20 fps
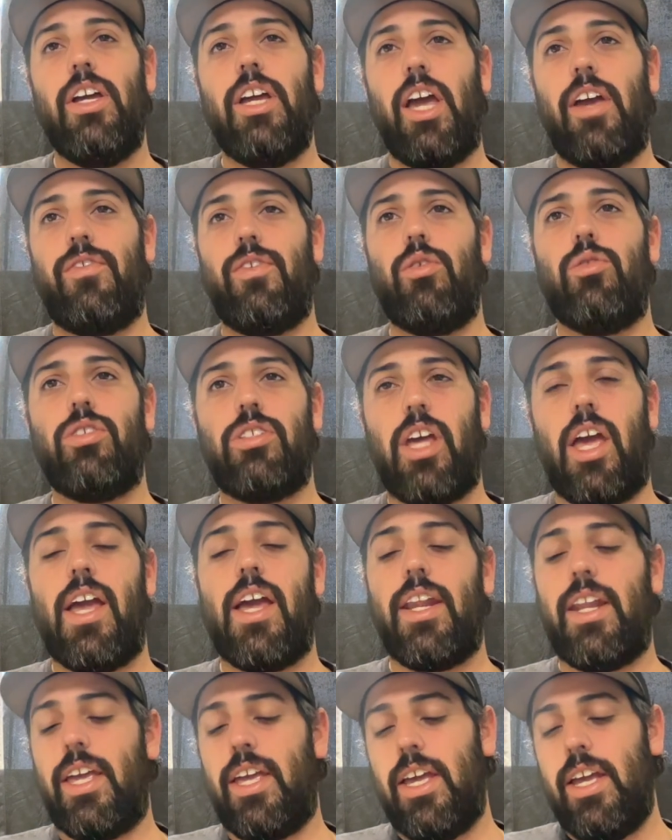If you stay
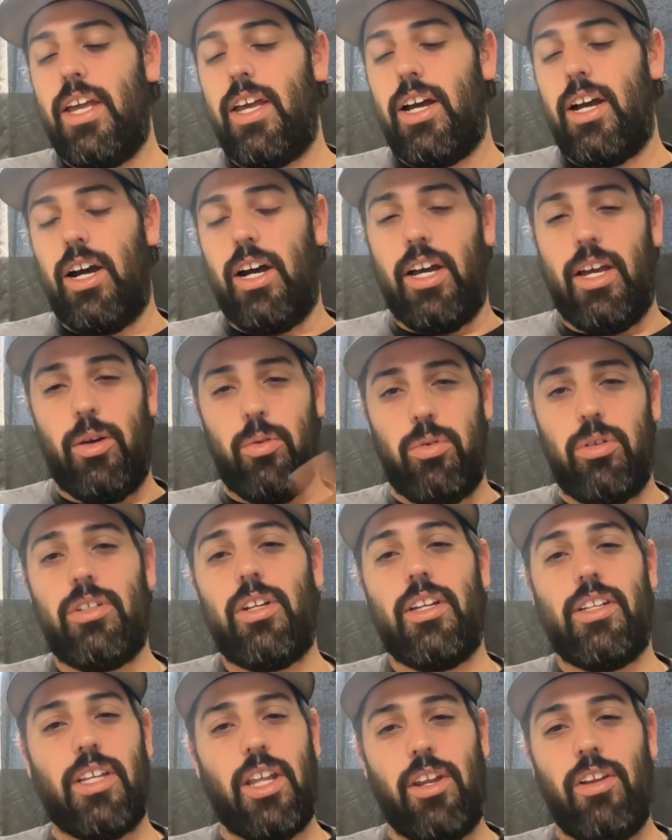in it, it will
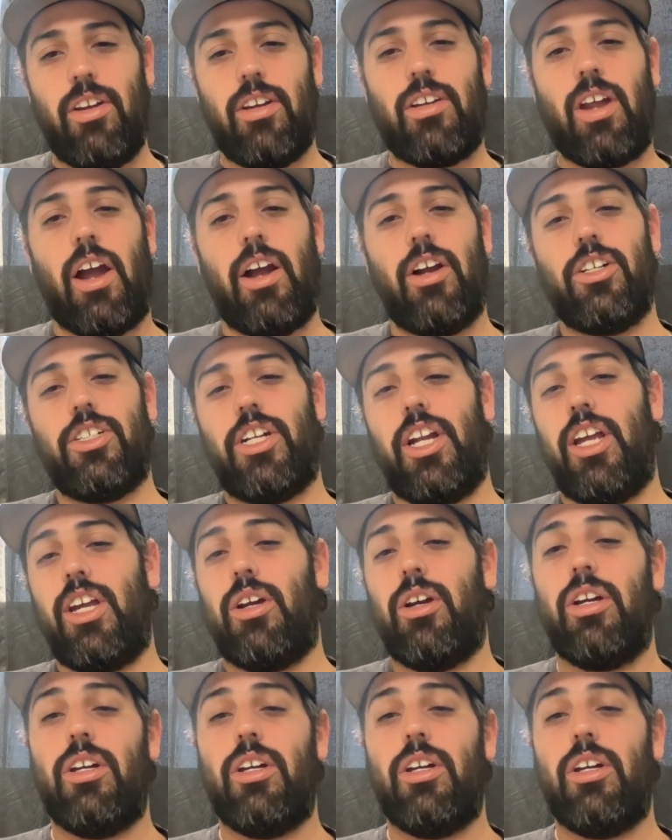continue to tire shake,